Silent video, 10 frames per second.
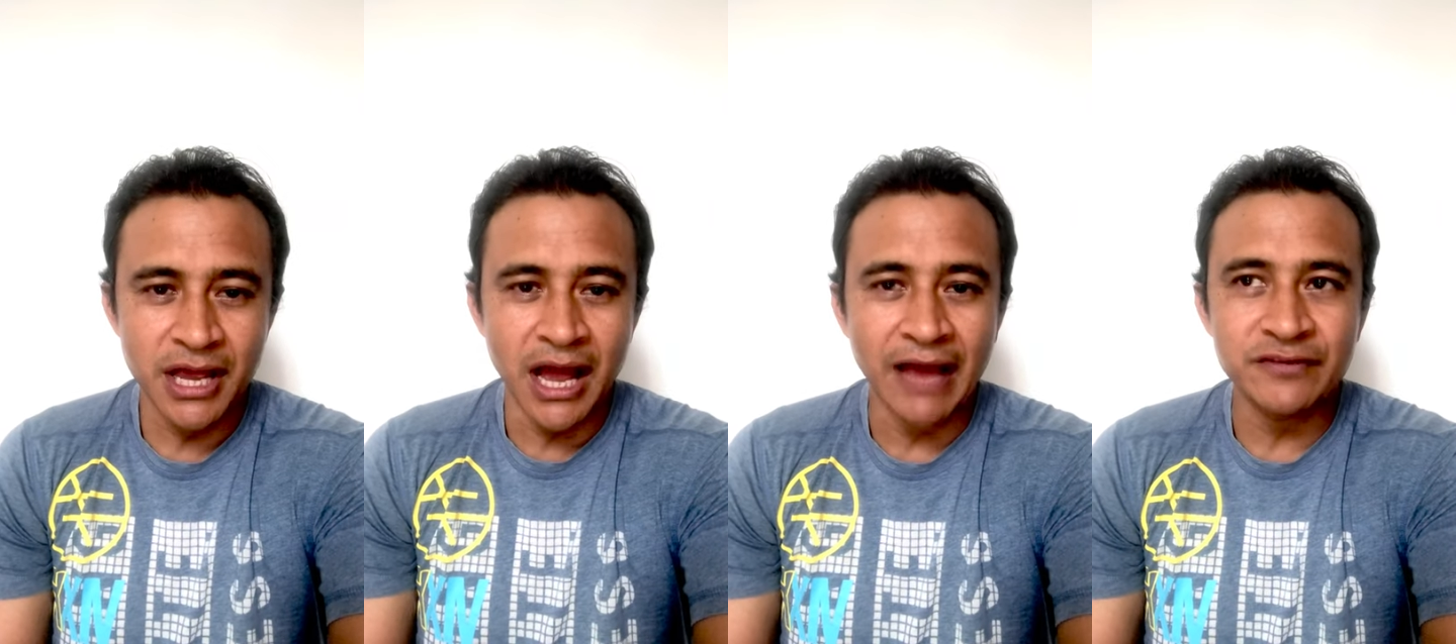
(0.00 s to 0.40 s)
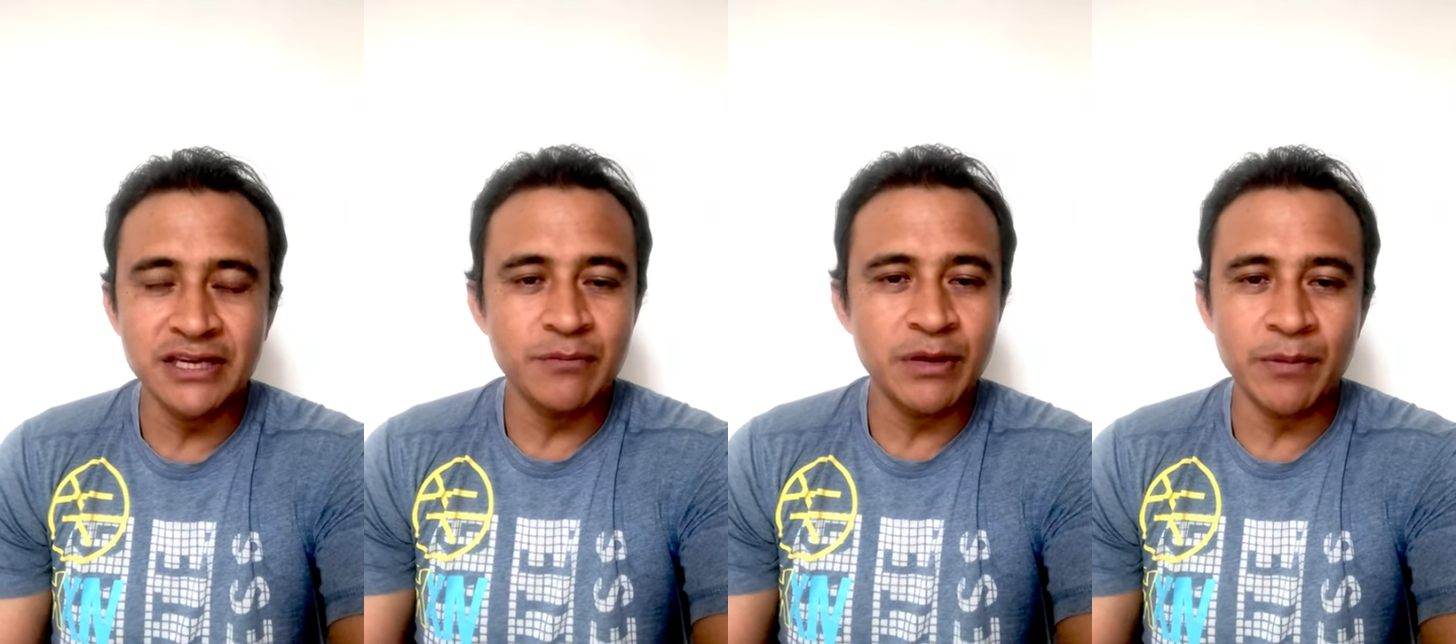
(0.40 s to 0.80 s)
I've
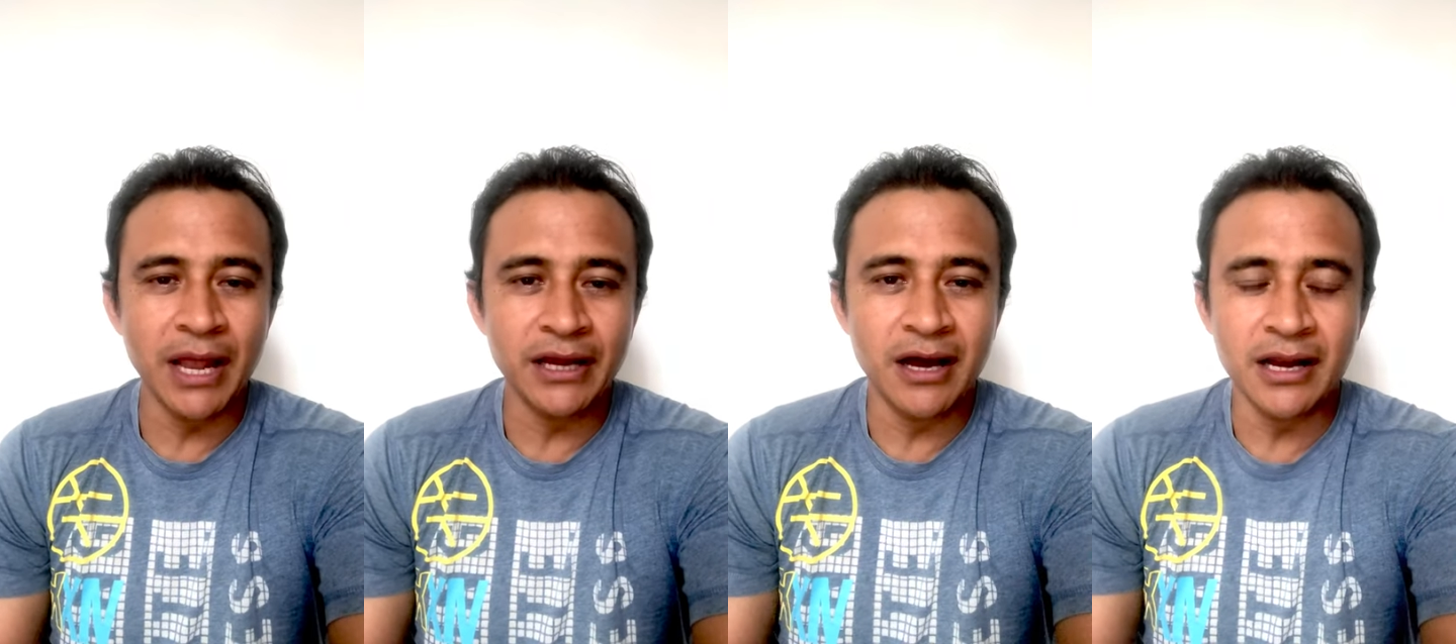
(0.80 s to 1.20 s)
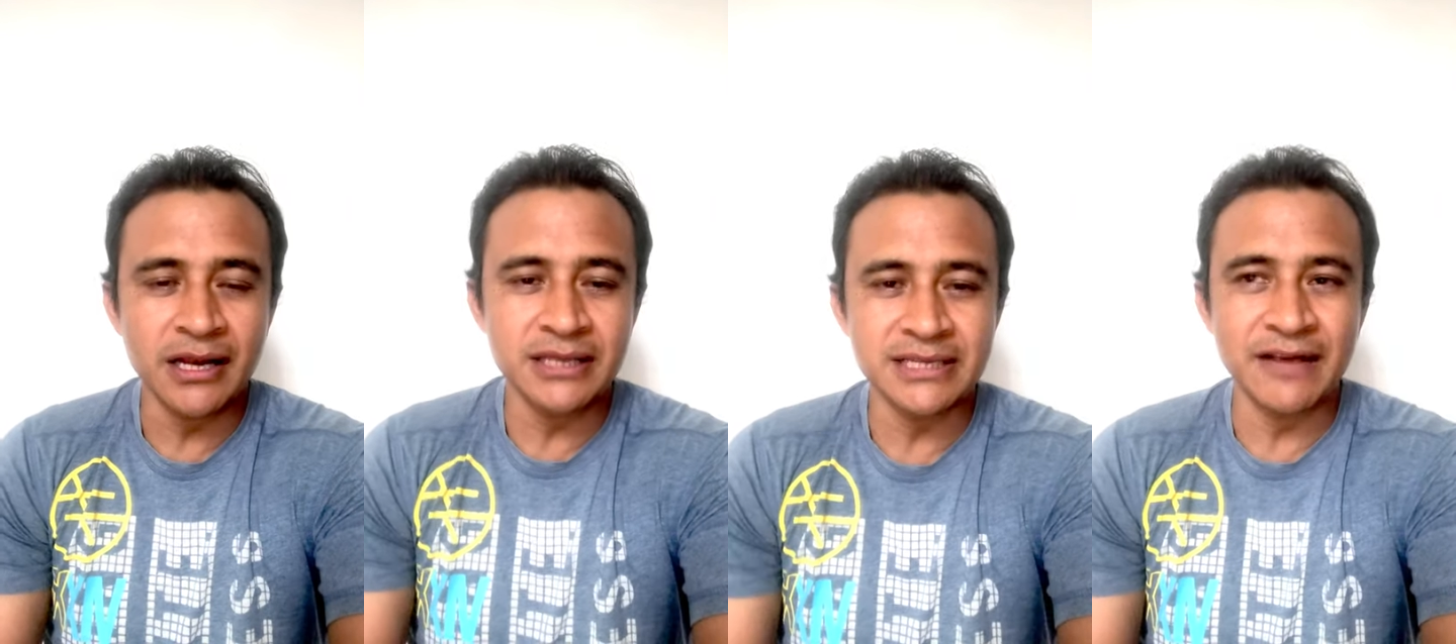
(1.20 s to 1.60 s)
seen people, I can't
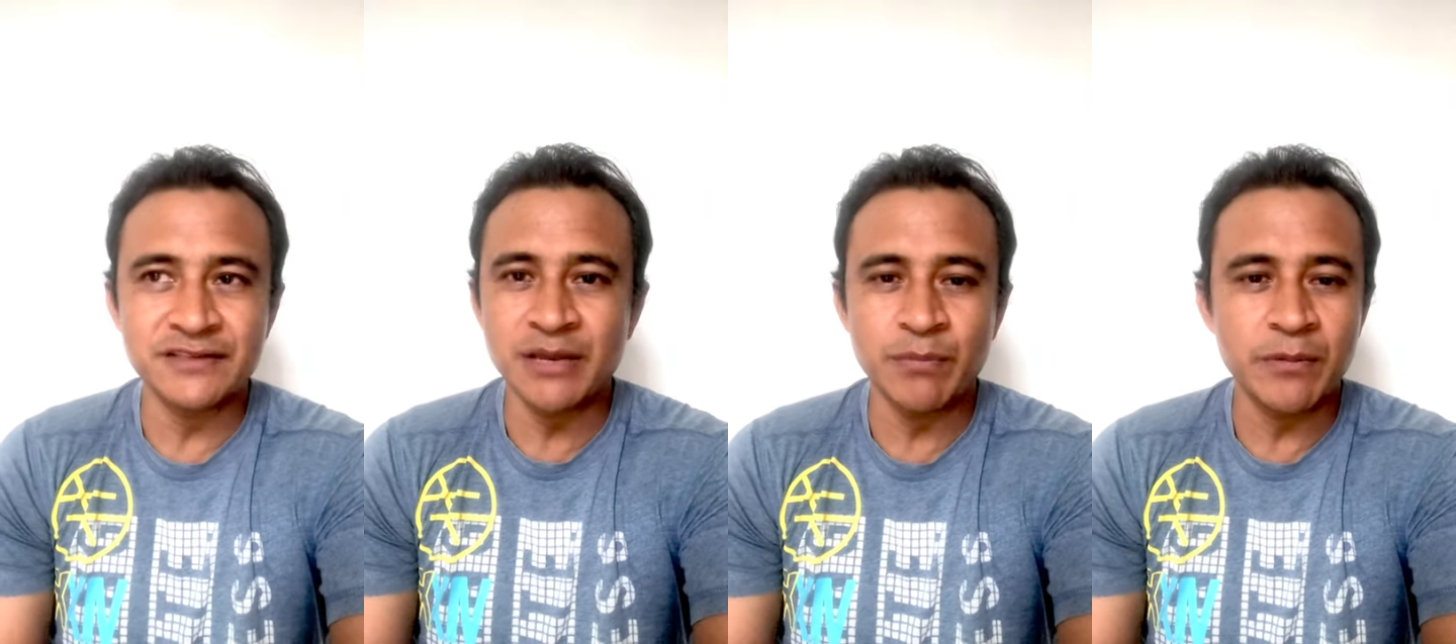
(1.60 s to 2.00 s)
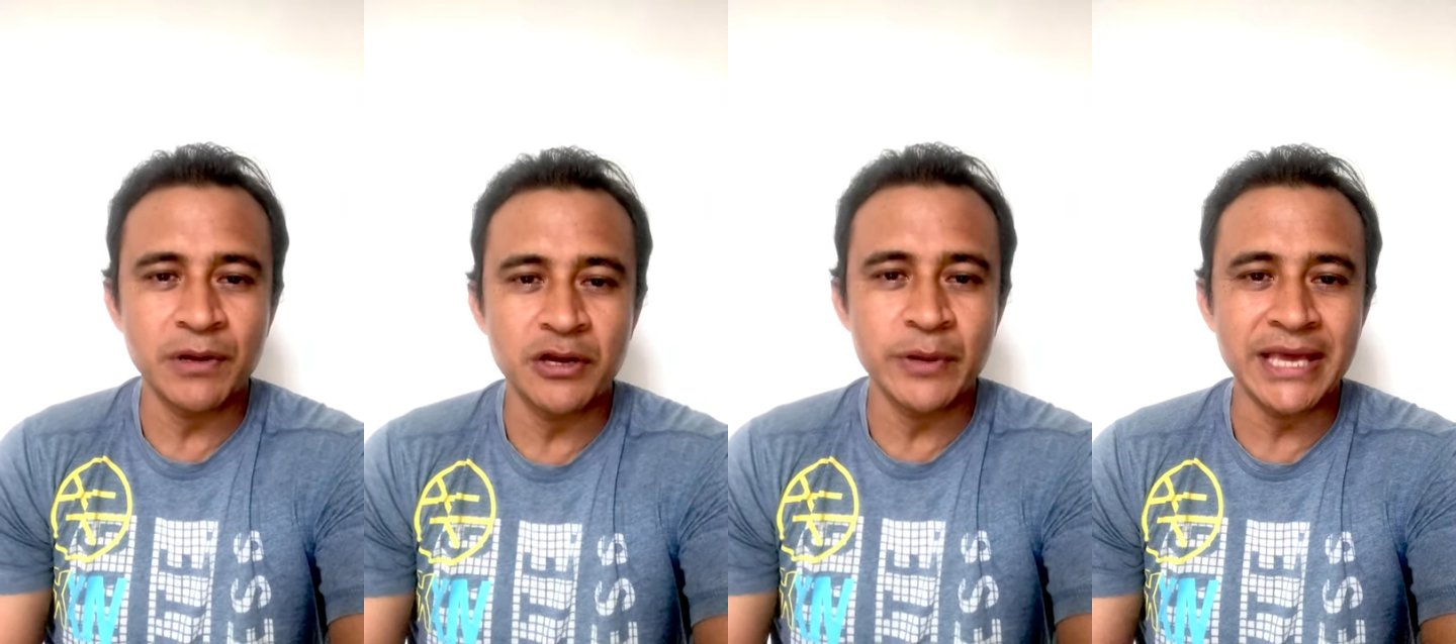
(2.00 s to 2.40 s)
understand, I've seen people
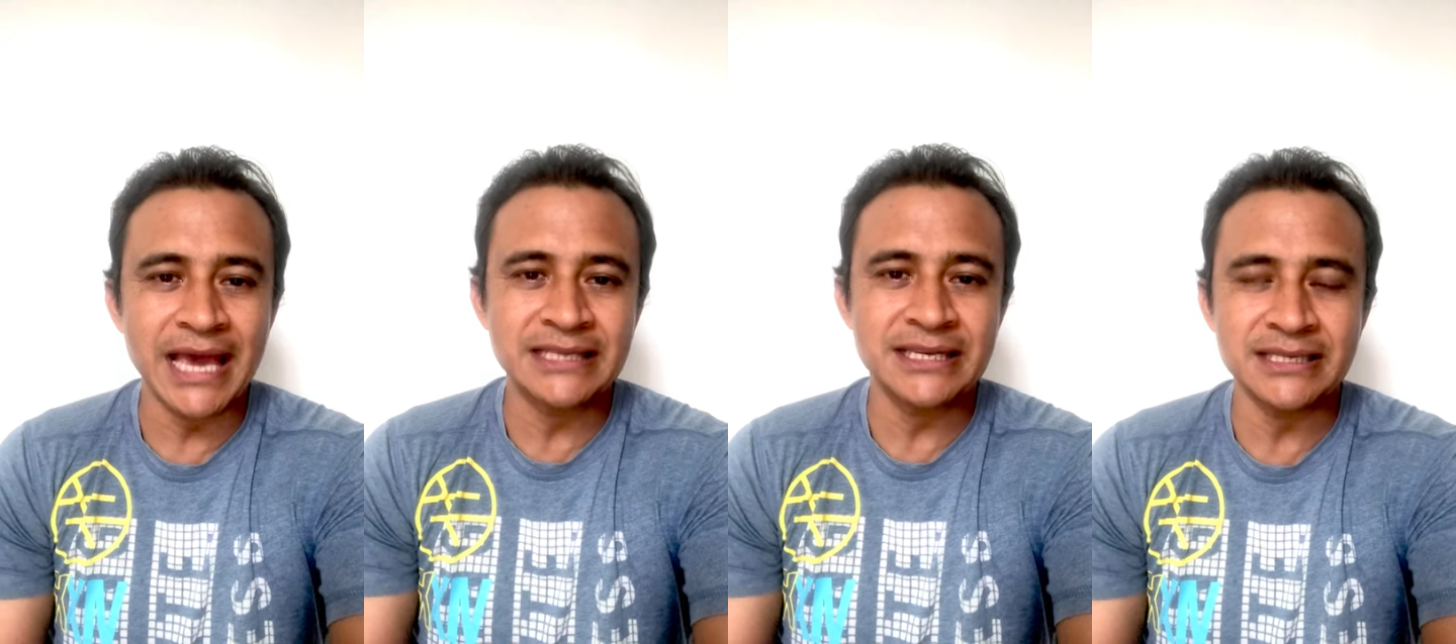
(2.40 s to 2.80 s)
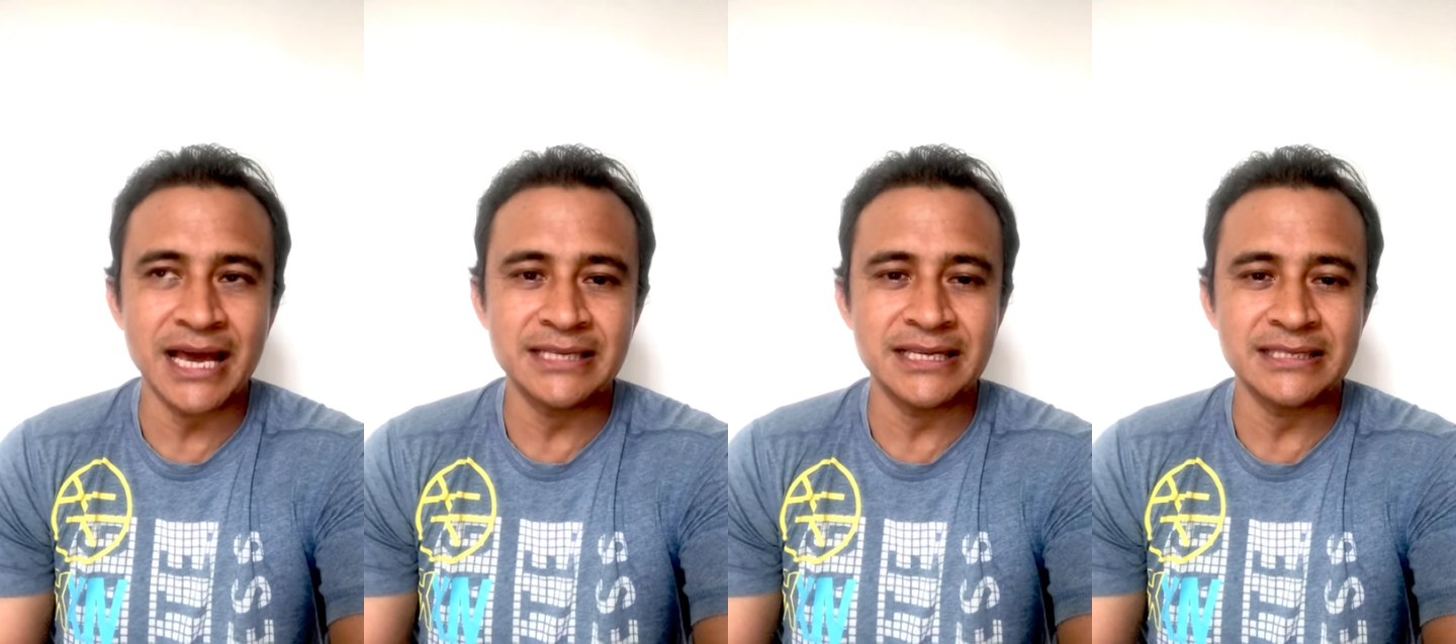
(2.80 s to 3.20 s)
doing
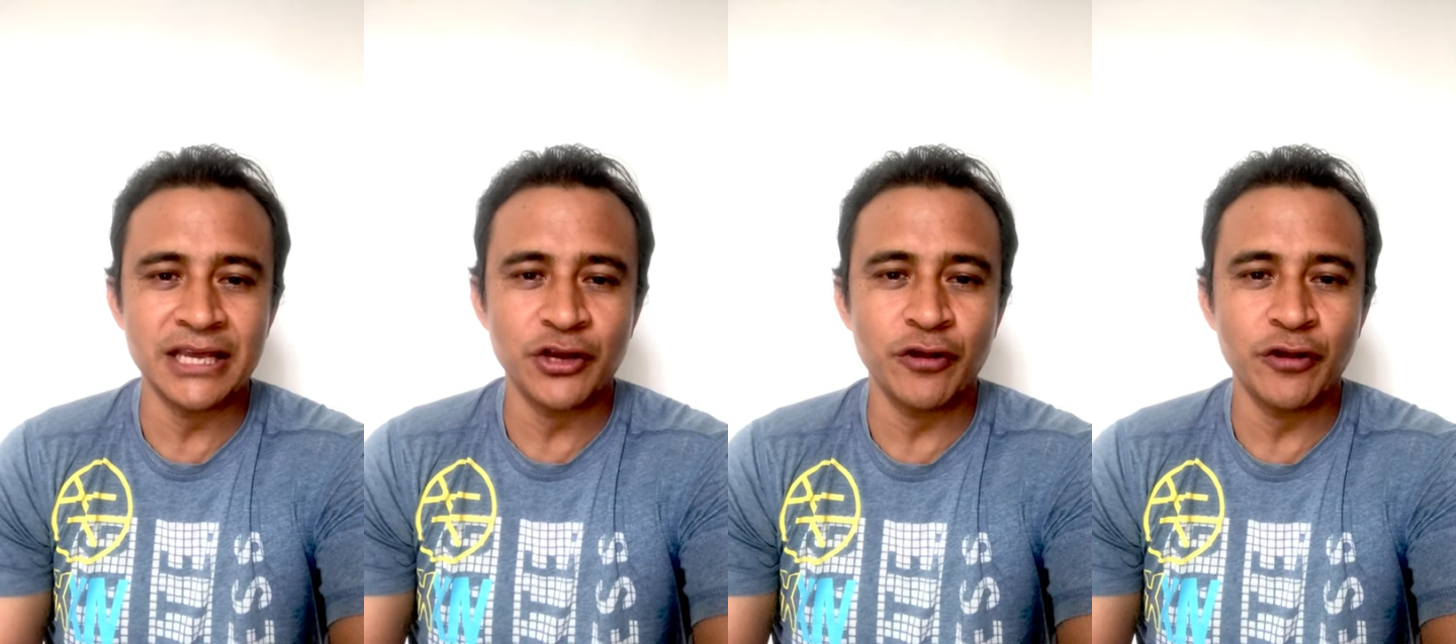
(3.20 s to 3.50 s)
exercise and saying,